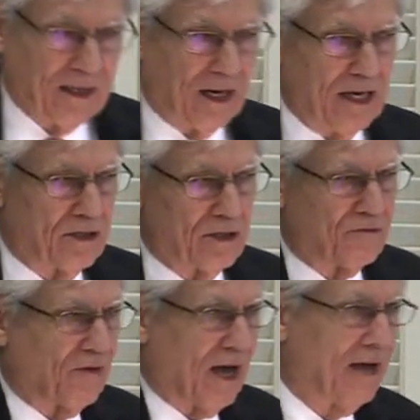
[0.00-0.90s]
Galatians
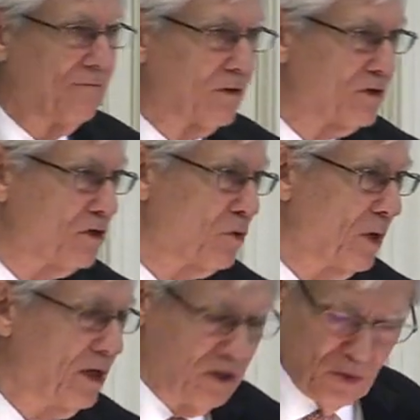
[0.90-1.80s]
5, verses
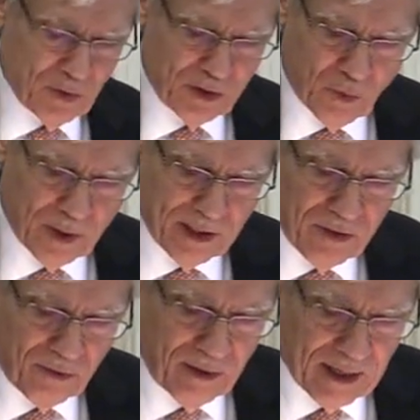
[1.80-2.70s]
22 and
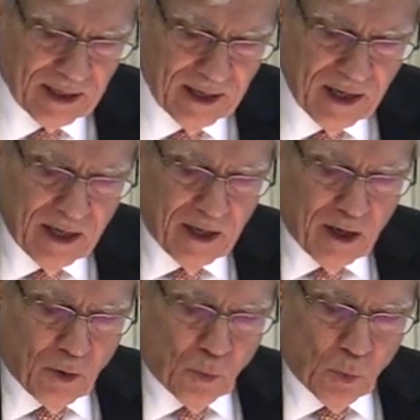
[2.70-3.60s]
23,
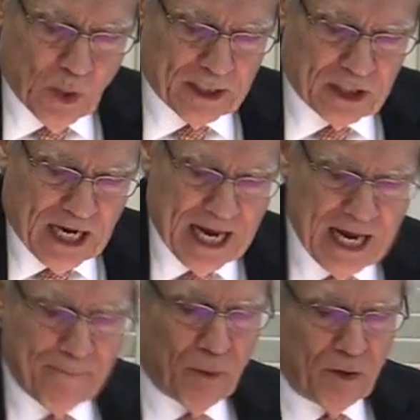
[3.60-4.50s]
which
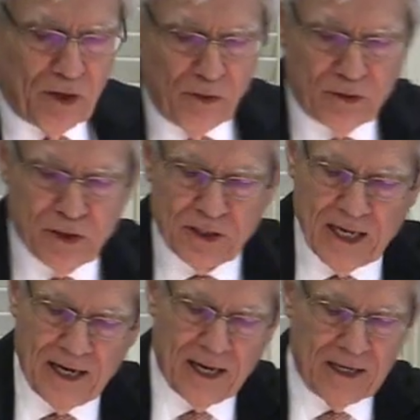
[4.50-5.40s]
He produces
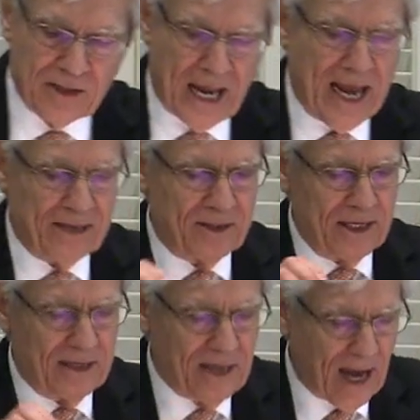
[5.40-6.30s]
in us as
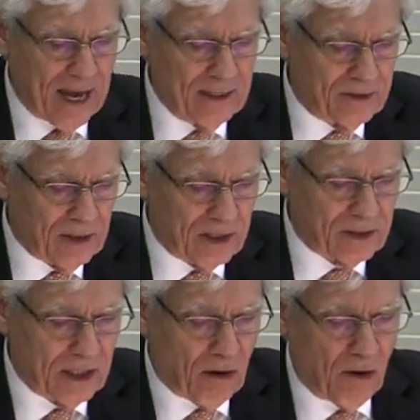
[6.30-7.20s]
He guides us
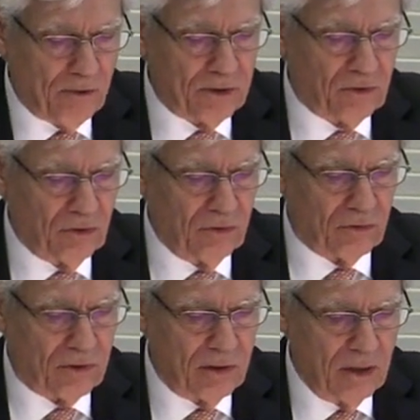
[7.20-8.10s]
in all the
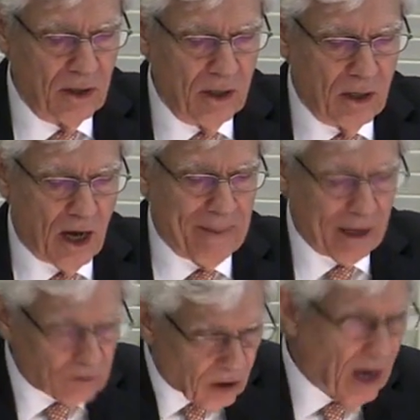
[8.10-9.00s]
truth
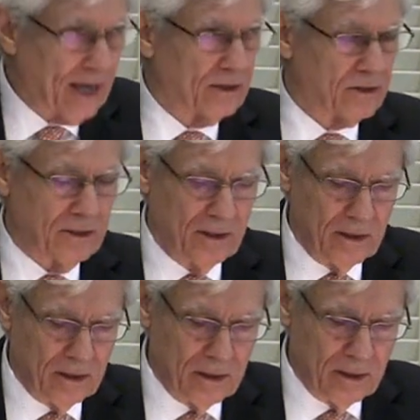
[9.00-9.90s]
about Christ
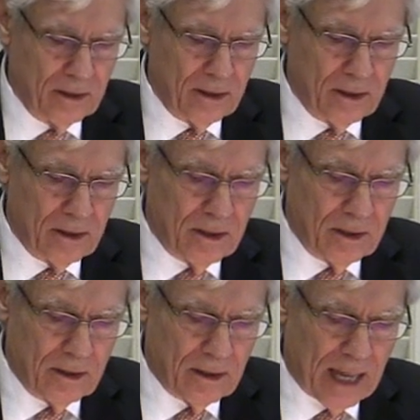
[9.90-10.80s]

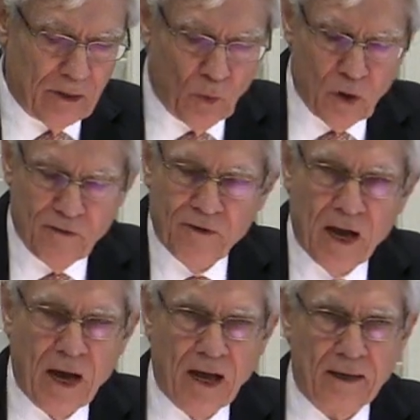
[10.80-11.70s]
and the Word of
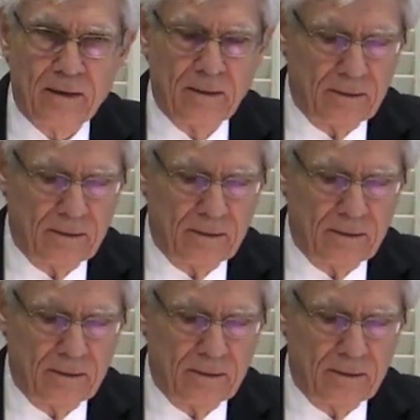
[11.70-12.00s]
God.